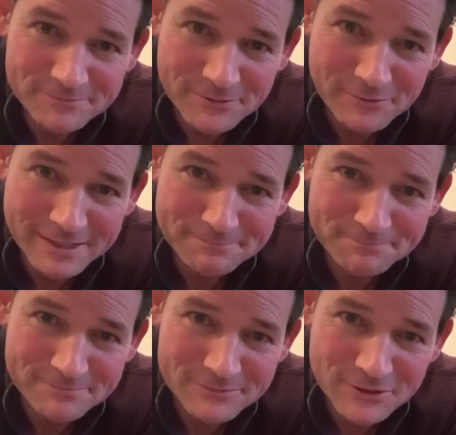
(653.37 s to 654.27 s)
All right,
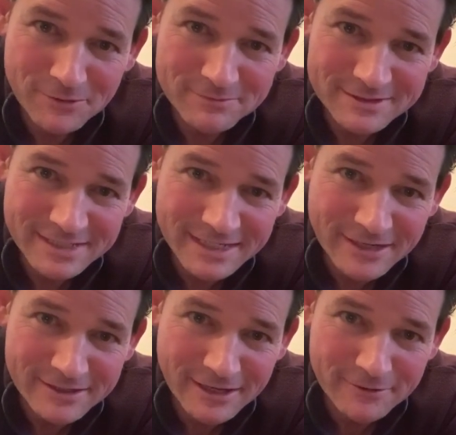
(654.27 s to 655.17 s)
so take care
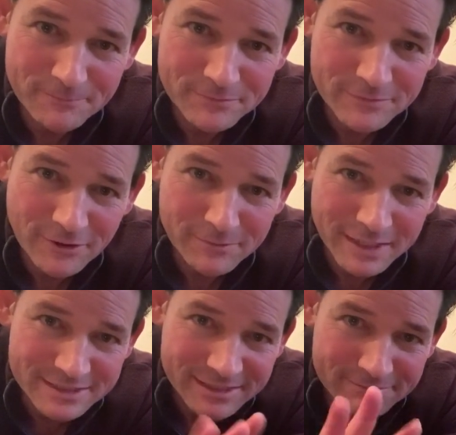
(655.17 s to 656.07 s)
now. All the
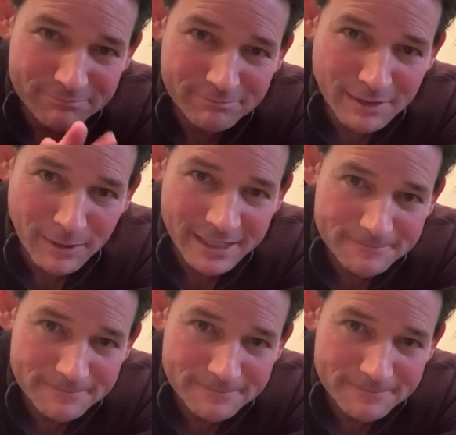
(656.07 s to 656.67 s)
best. Bye-bye.